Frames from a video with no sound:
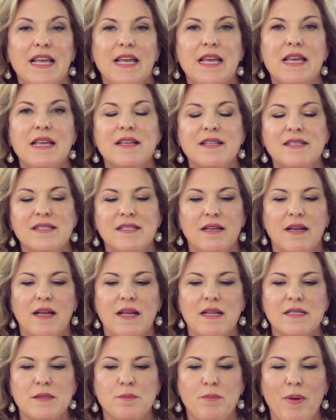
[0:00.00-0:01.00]
is
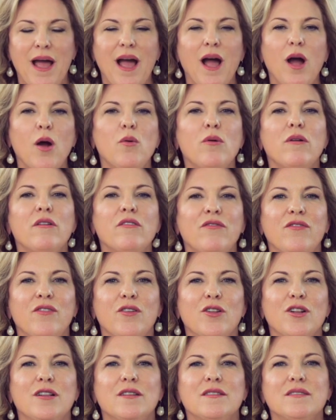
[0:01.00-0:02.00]
as
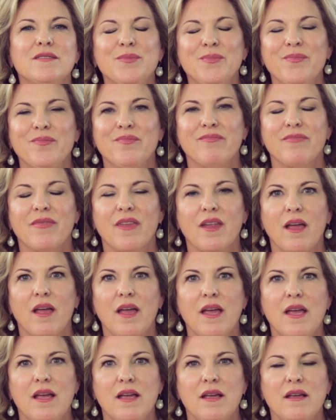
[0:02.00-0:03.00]
powerful
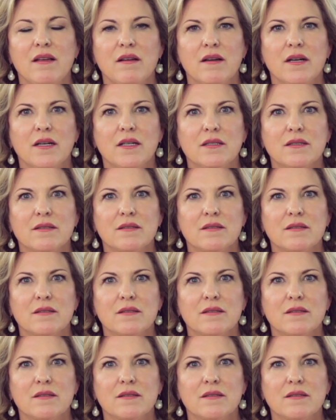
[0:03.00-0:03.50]
a uh,